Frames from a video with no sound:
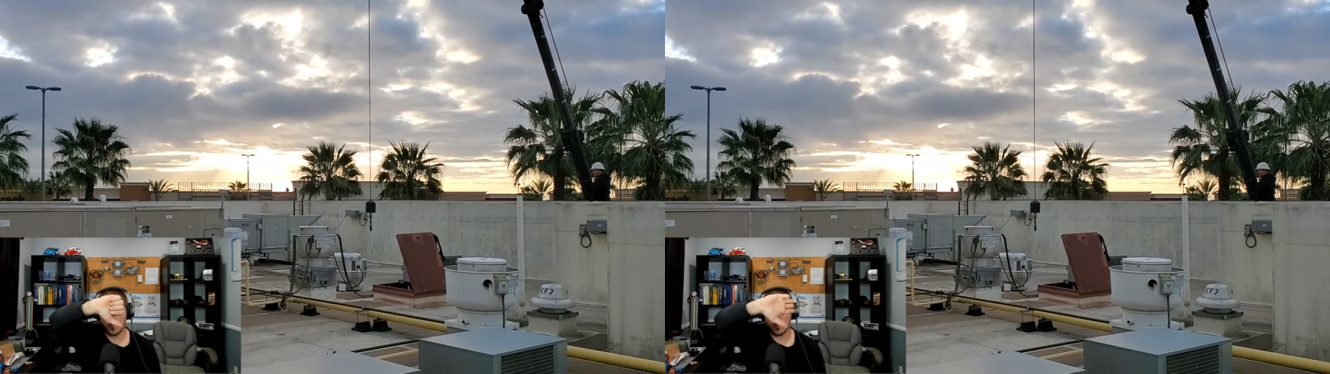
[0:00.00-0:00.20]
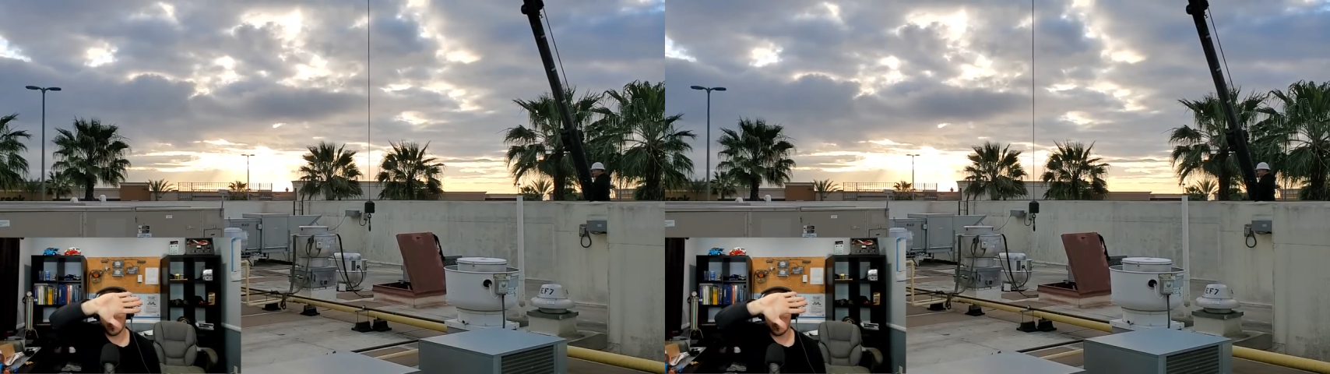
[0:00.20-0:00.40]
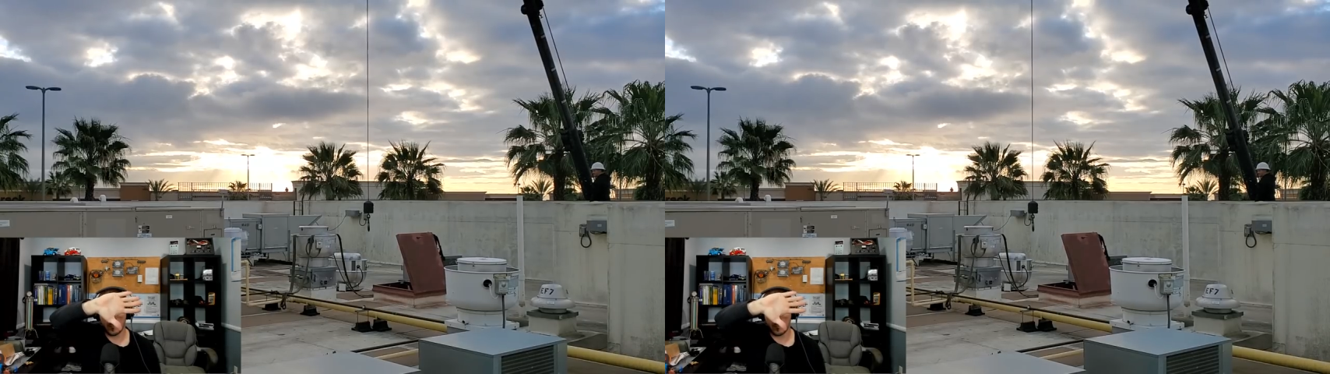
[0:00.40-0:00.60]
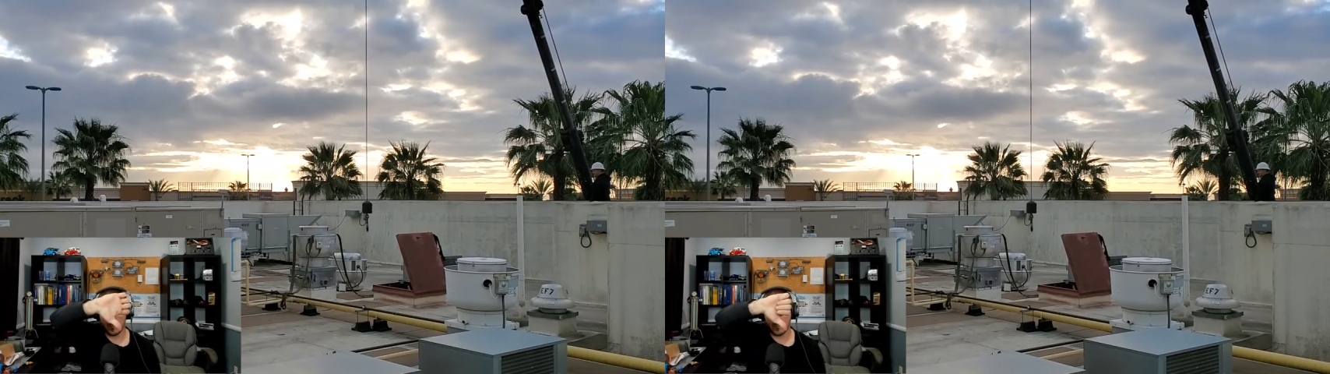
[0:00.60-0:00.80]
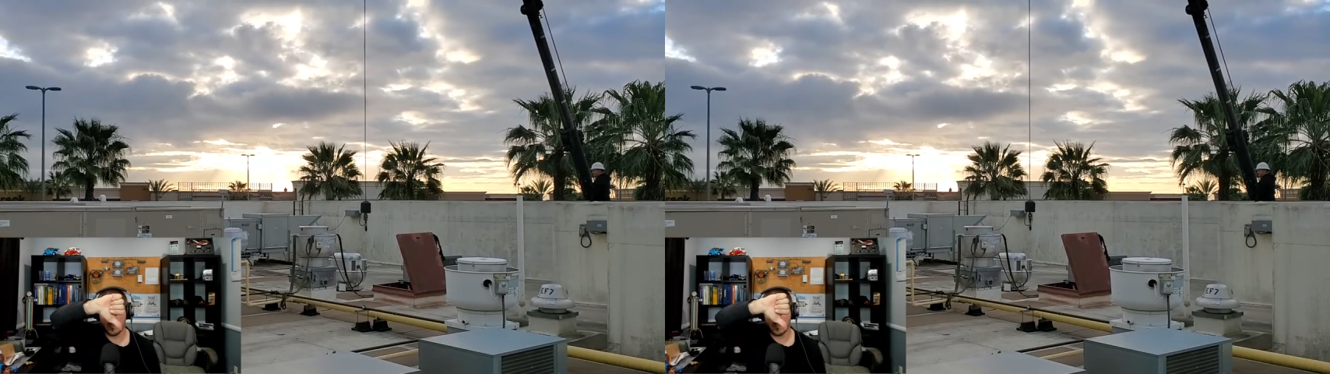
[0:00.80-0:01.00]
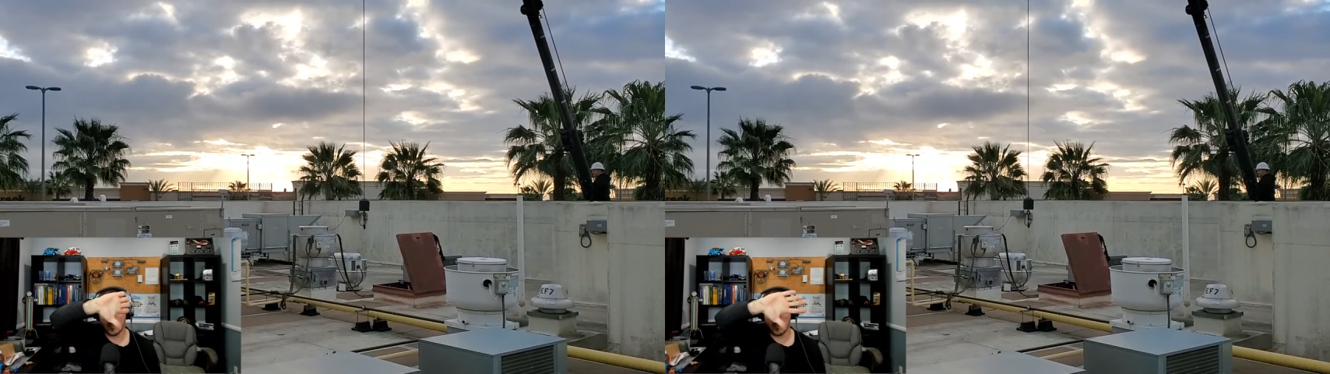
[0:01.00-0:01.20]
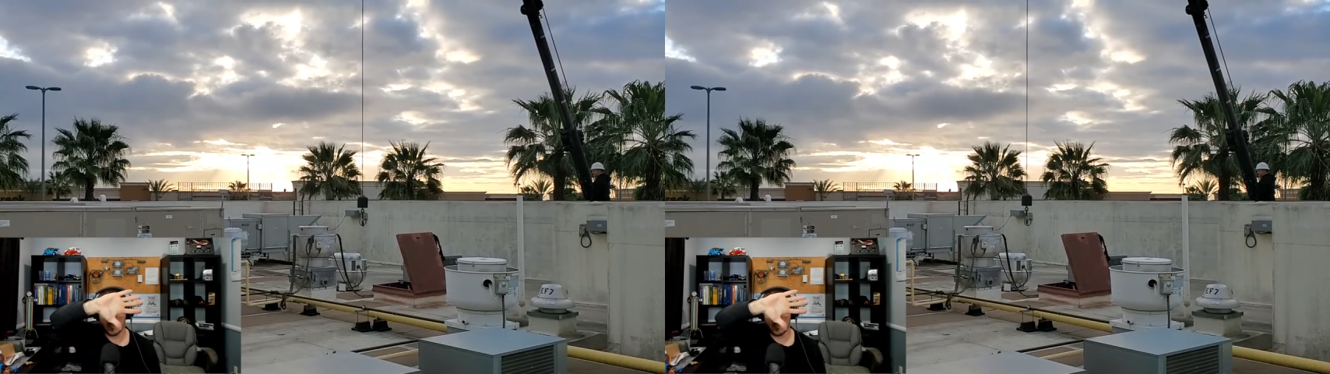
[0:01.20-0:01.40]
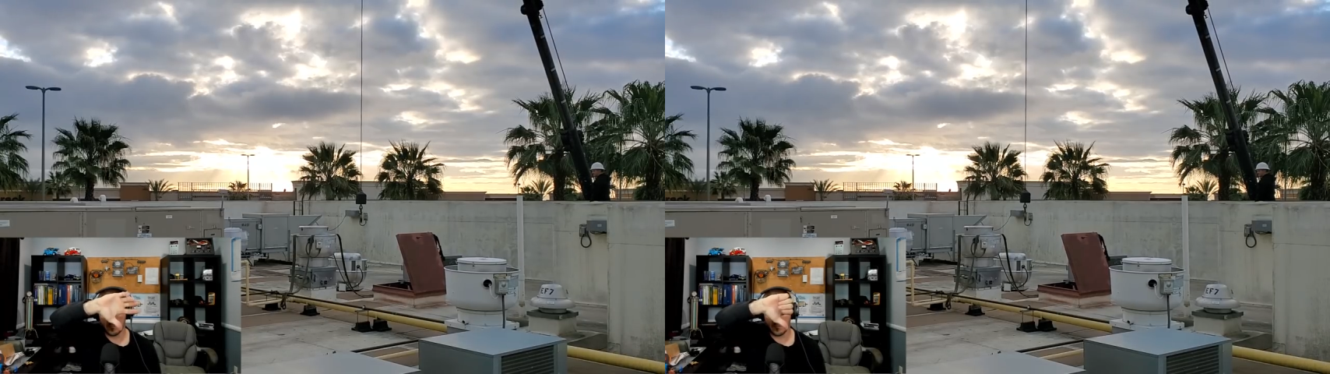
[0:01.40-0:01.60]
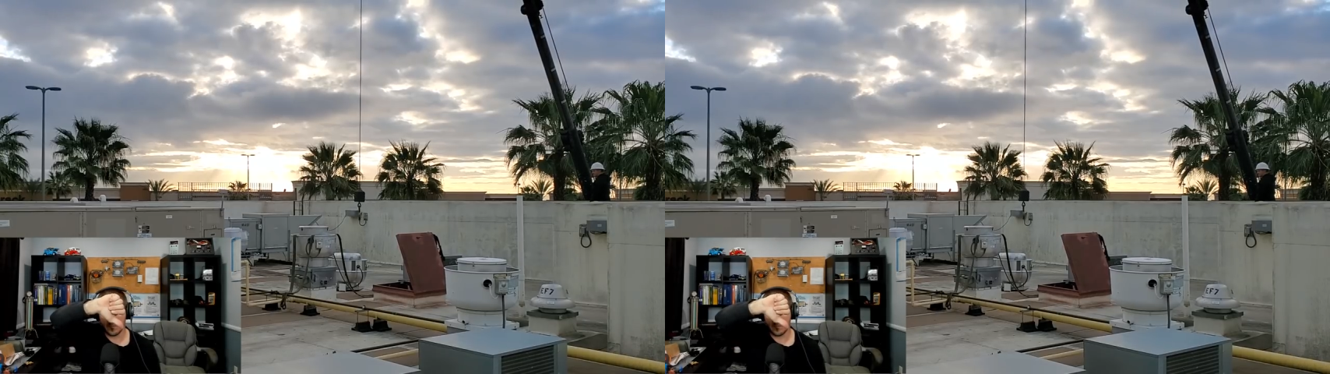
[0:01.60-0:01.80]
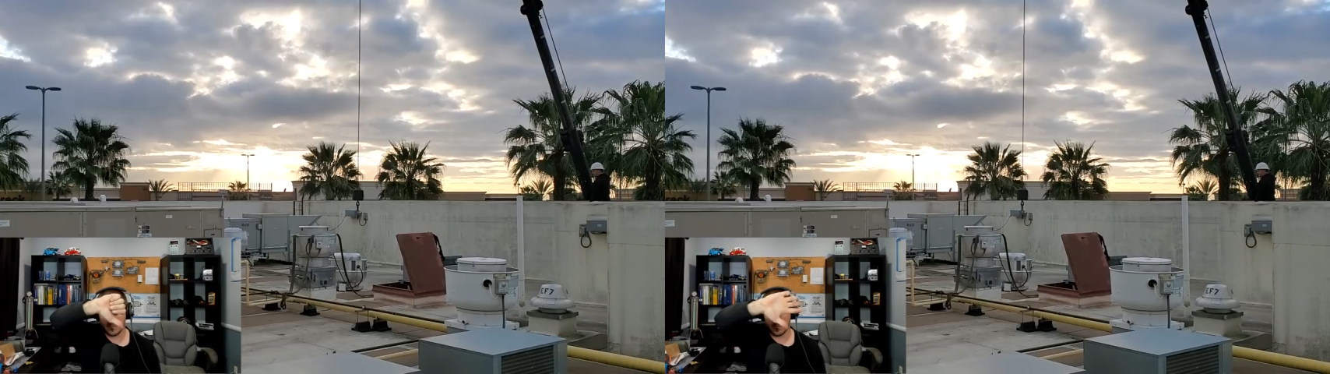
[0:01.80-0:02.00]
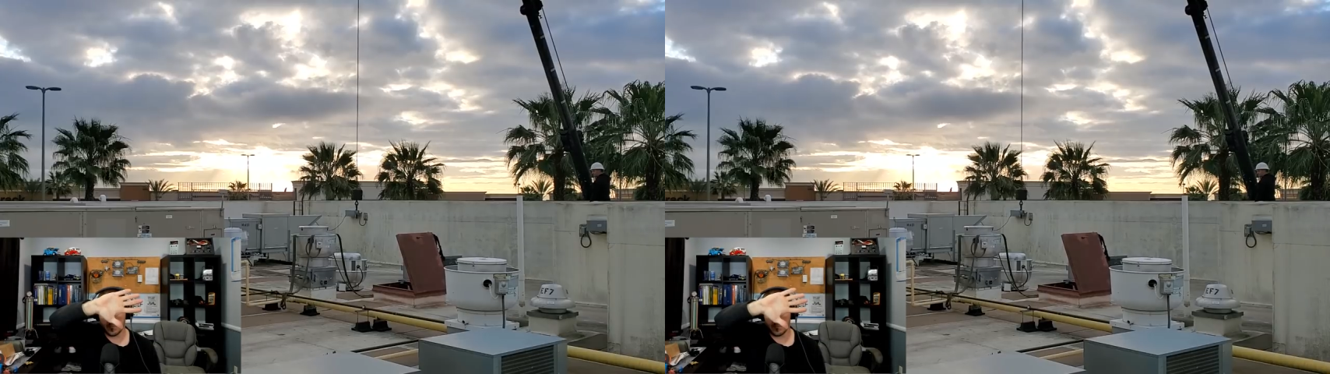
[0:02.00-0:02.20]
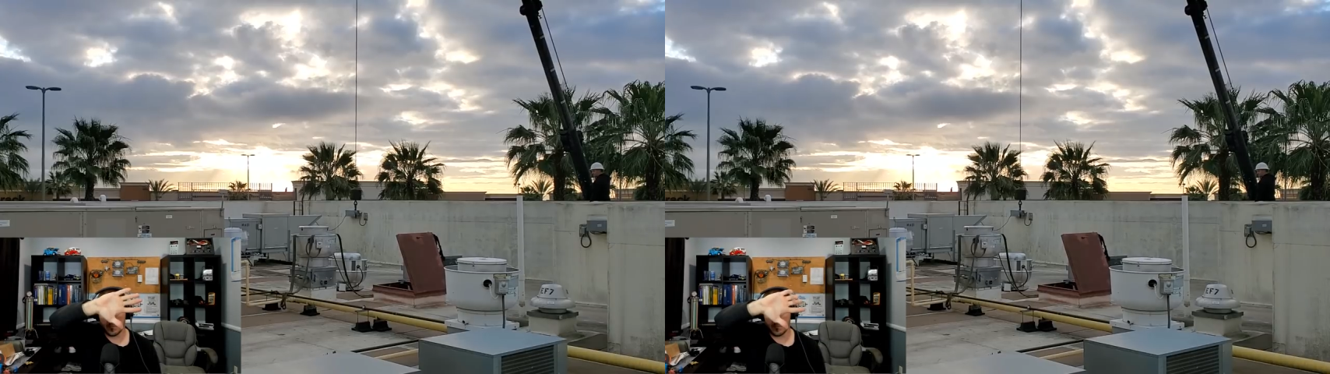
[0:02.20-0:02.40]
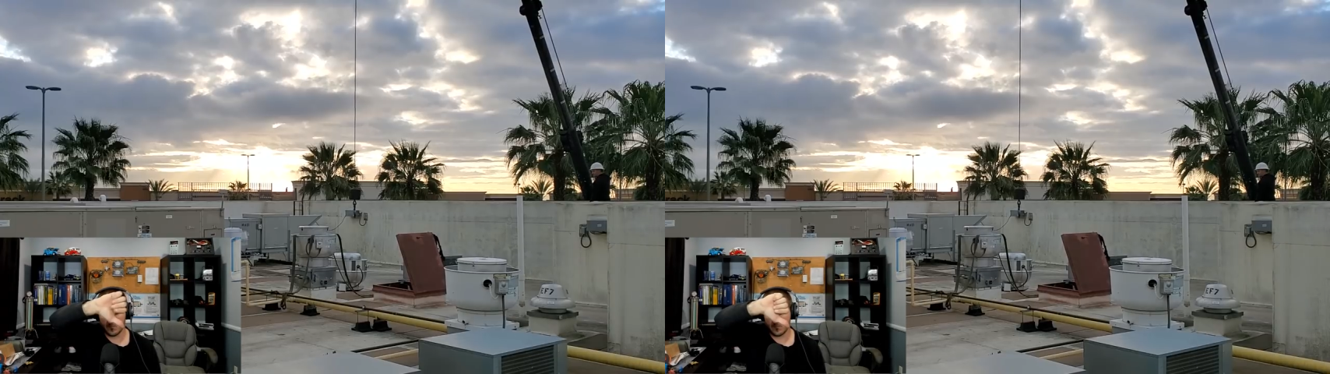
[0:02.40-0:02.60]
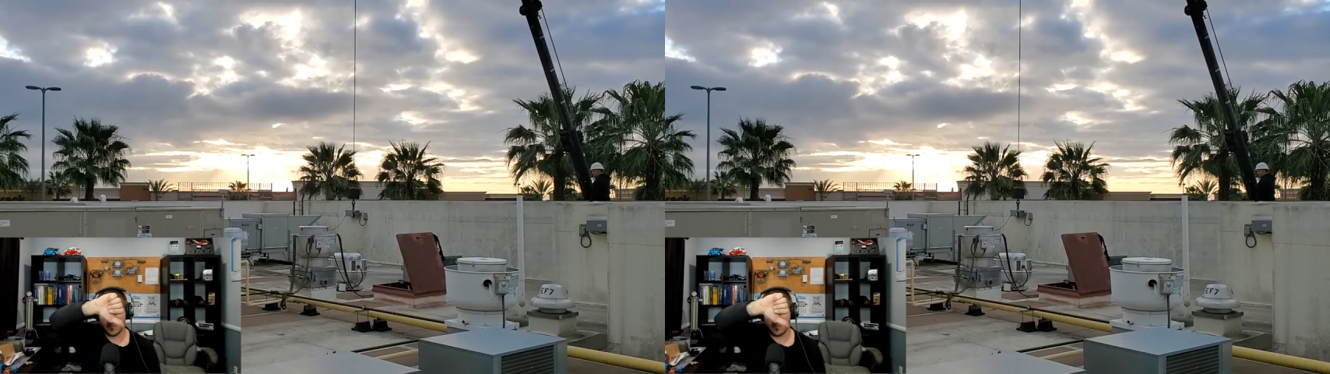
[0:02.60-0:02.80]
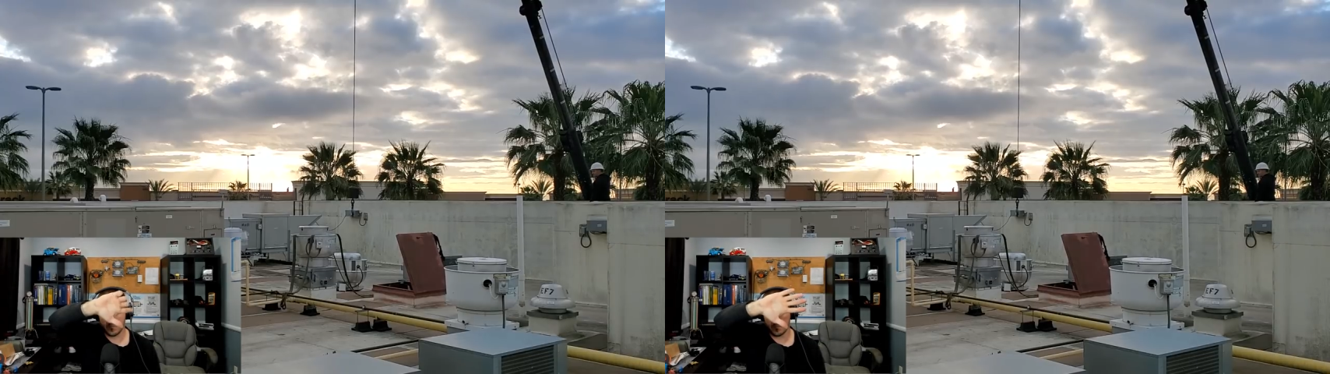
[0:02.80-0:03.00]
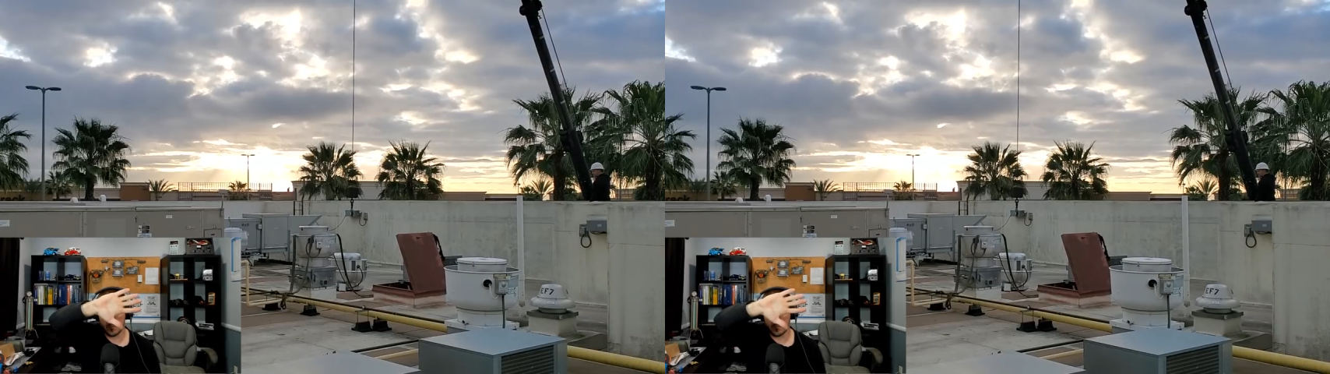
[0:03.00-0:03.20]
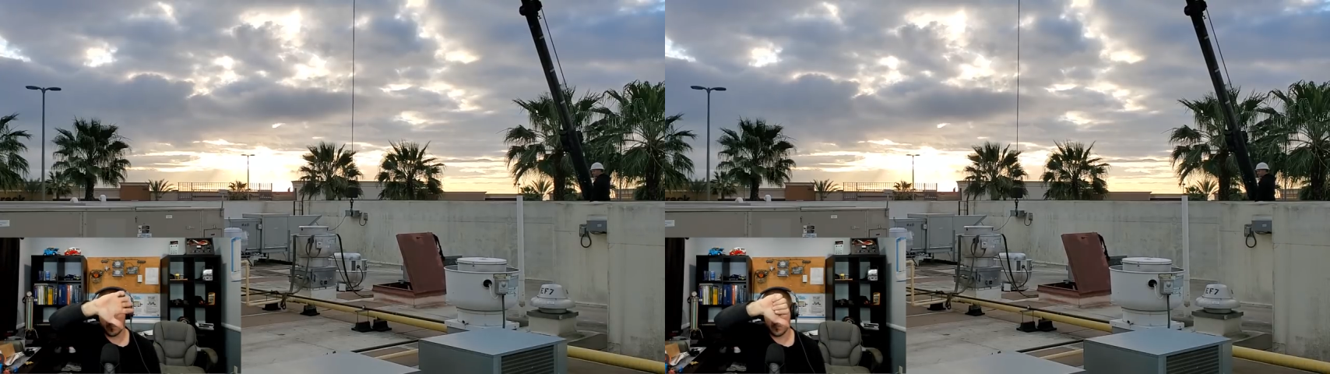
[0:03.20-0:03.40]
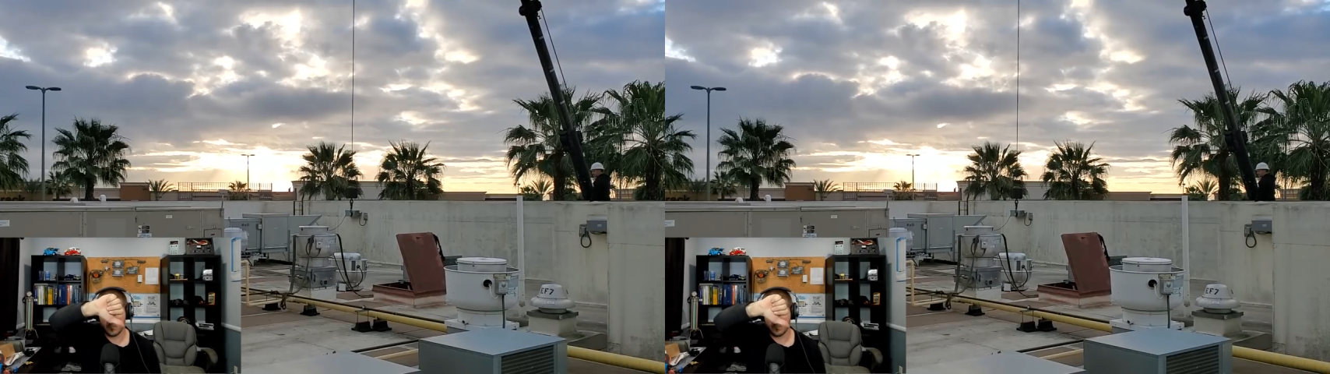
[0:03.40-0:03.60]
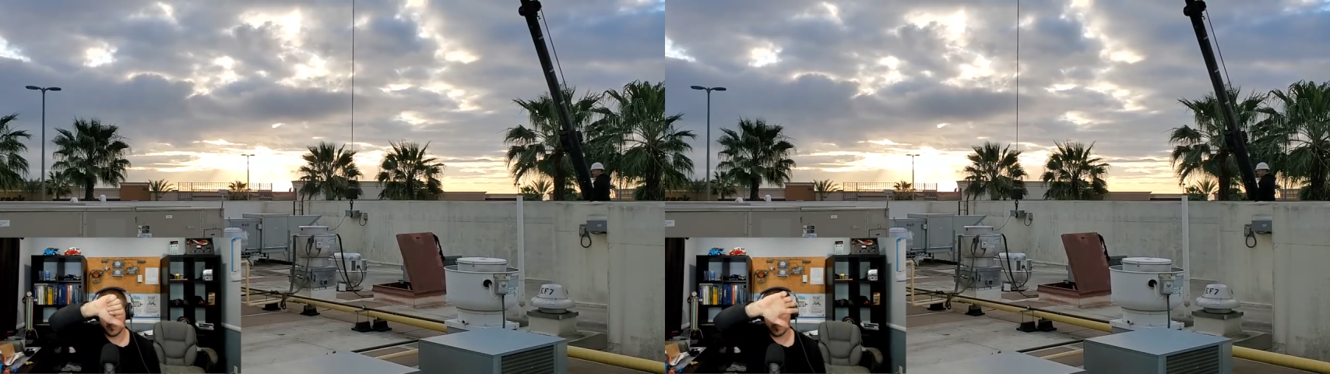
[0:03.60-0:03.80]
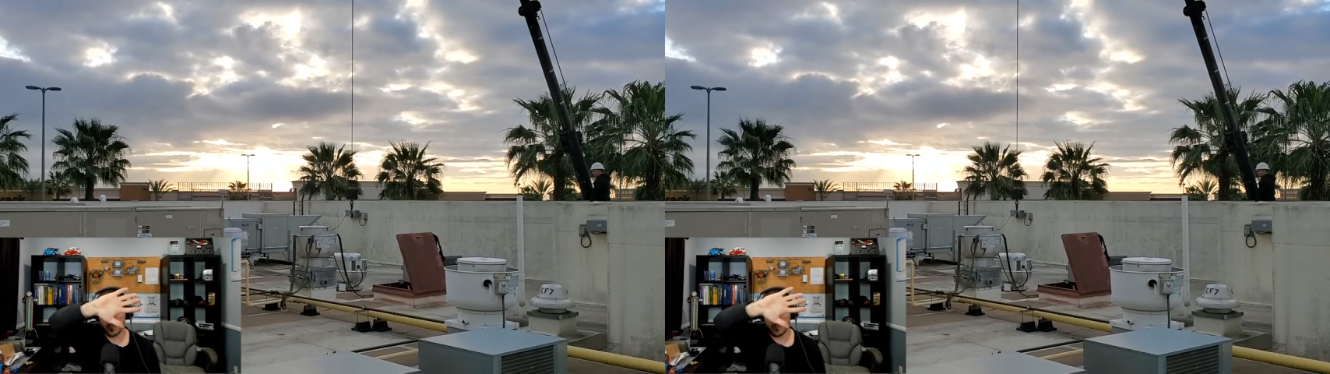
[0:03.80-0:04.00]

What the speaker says: (no speaker visible)